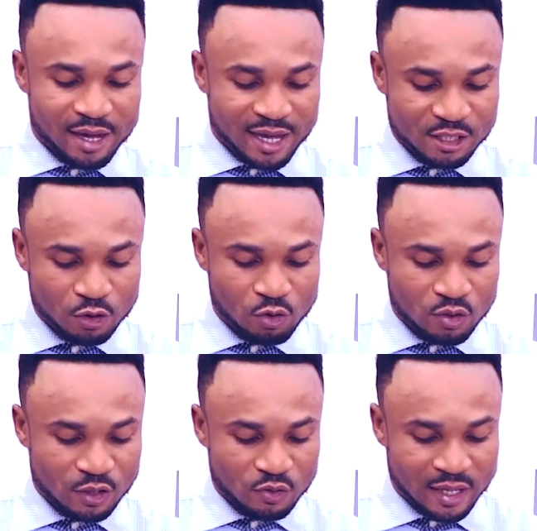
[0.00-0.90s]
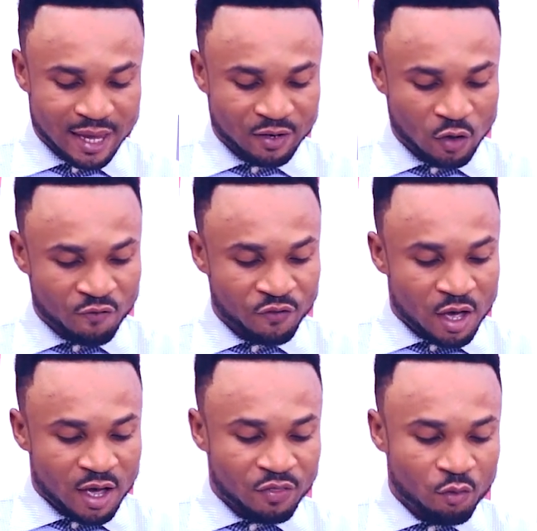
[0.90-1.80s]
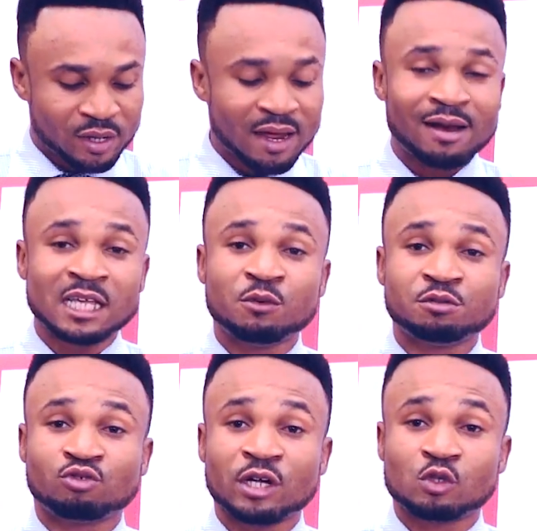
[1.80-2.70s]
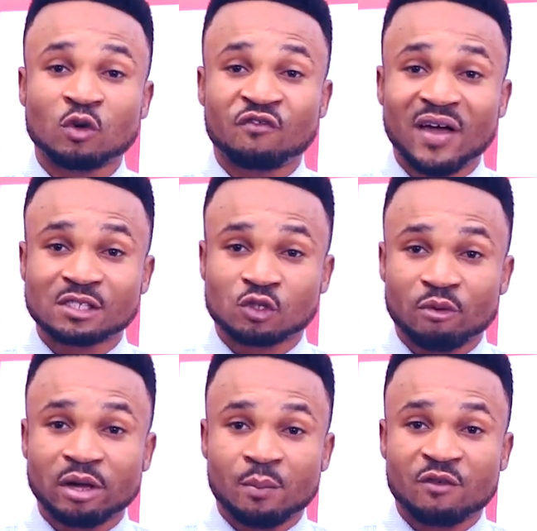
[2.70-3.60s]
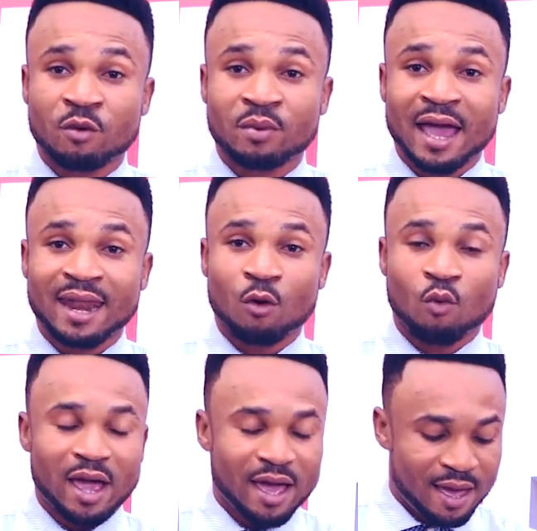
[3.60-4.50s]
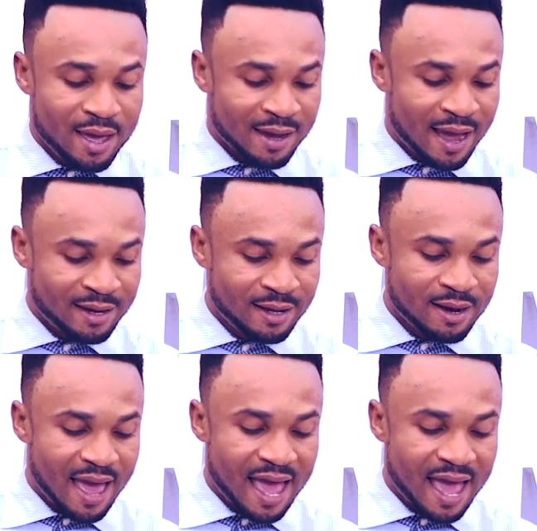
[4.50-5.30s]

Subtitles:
getting closer to the end of the week. Now let's move straight to our first story coming from Ghana, where Ghanaian